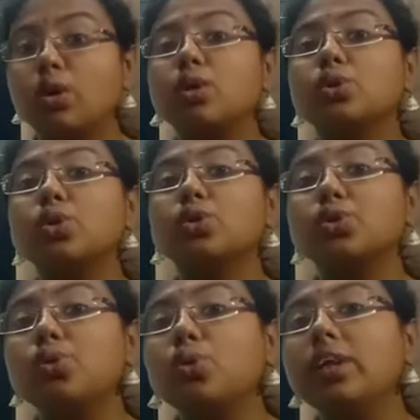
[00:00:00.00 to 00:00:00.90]
so
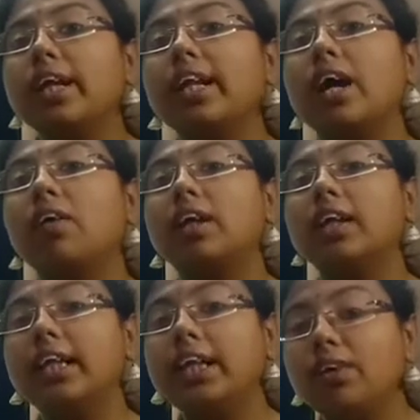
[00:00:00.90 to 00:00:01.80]
soon in our
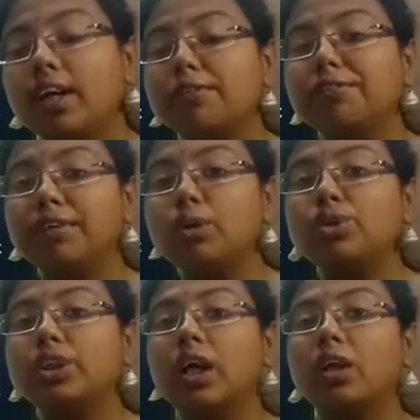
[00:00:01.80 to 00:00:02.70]
near
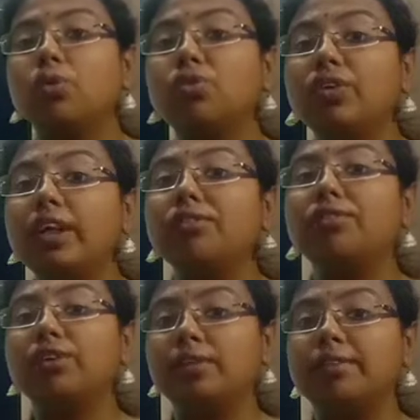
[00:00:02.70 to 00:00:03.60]
future we
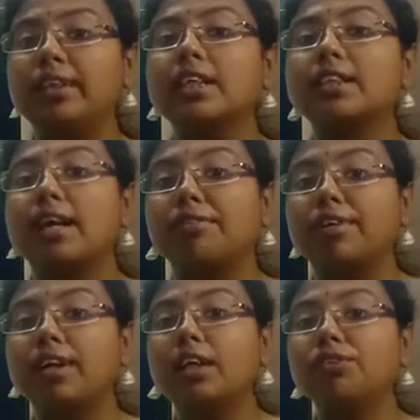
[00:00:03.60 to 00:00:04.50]
will be the
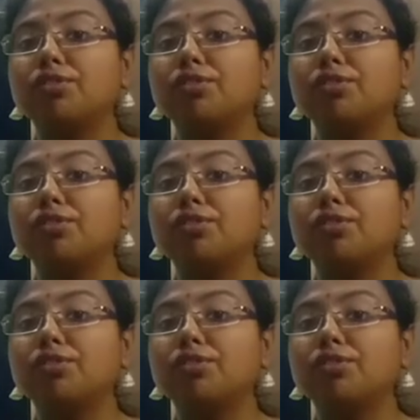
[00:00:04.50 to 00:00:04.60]
sufferer